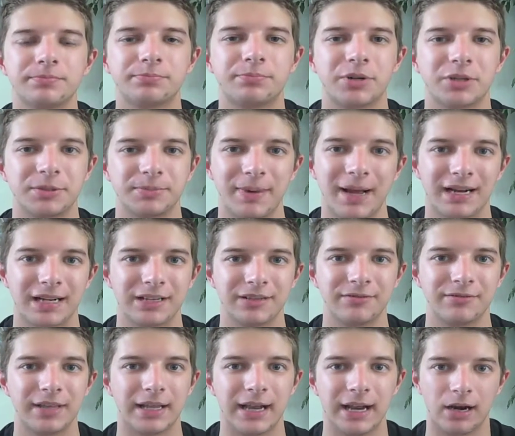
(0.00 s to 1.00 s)

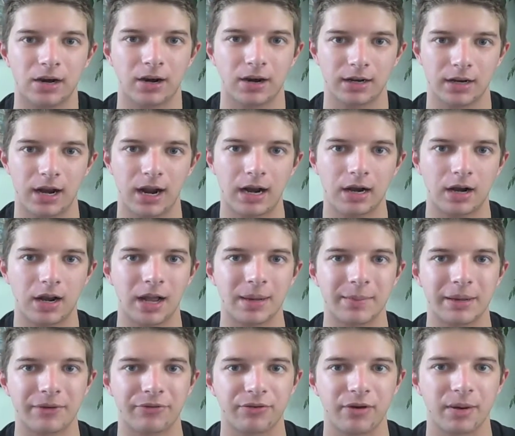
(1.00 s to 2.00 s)
perspective that Eric and I are
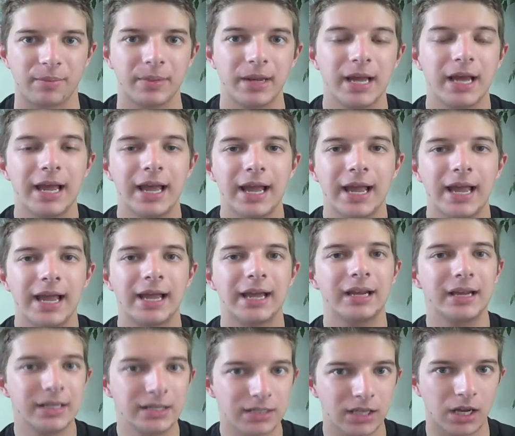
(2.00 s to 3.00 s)
coming from, it
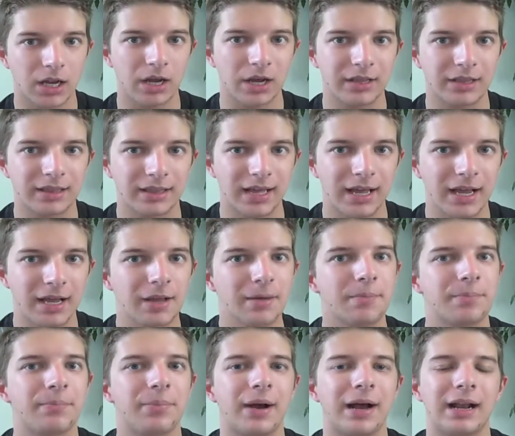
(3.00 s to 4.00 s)
is a good thing,
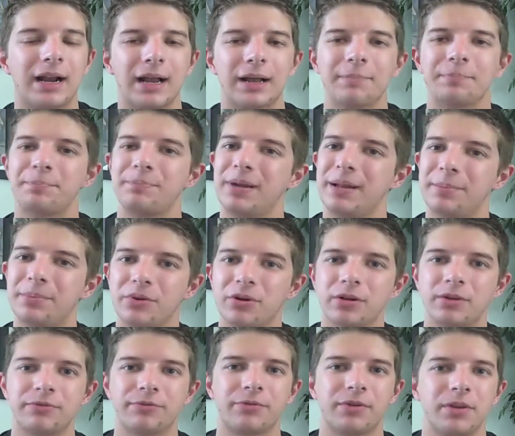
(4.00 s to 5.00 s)
but
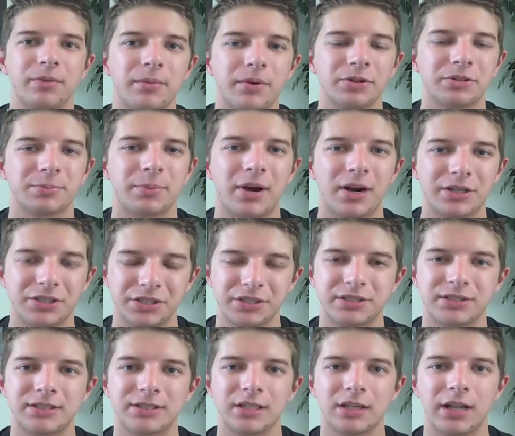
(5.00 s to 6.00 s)
people, for the most part, should
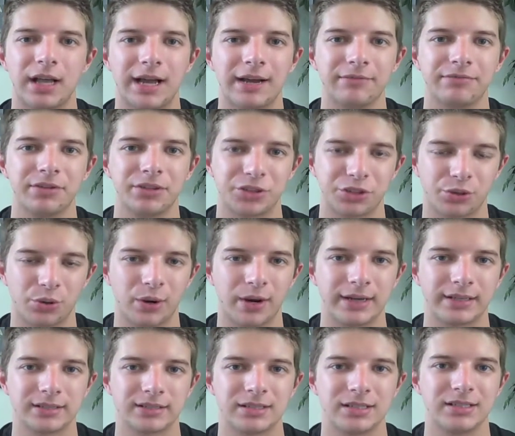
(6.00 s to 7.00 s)
still have the
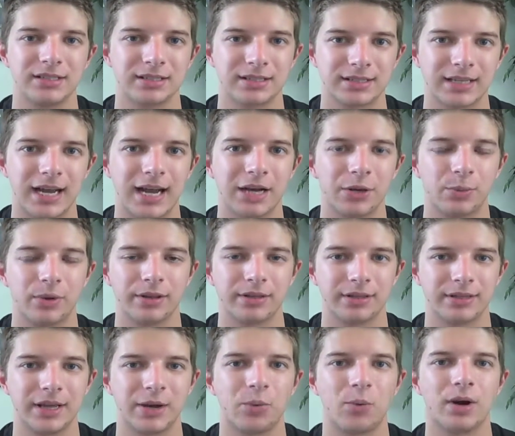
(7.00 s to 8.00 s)
choice to decide whether
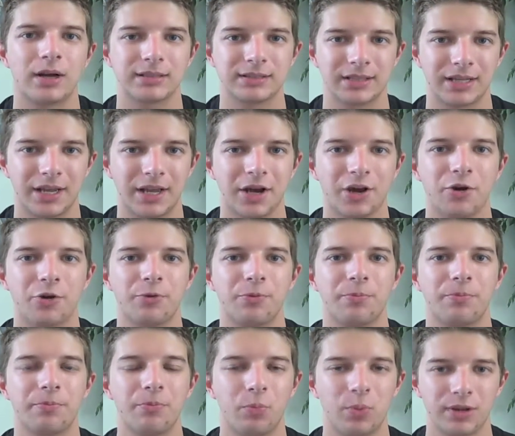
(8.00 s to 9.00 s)
they want to go
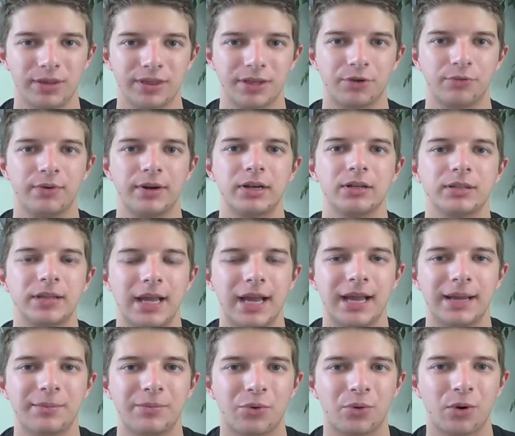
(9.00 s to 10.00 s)
with their real
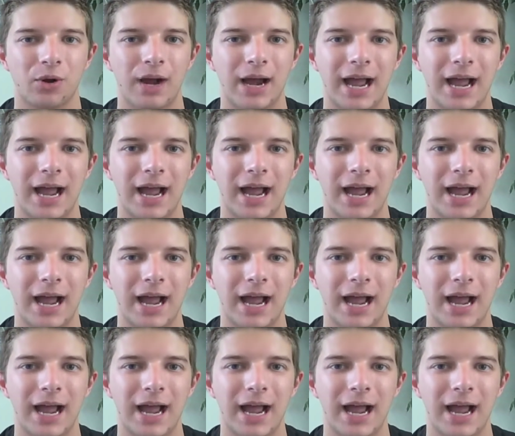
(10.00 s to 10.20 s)
name or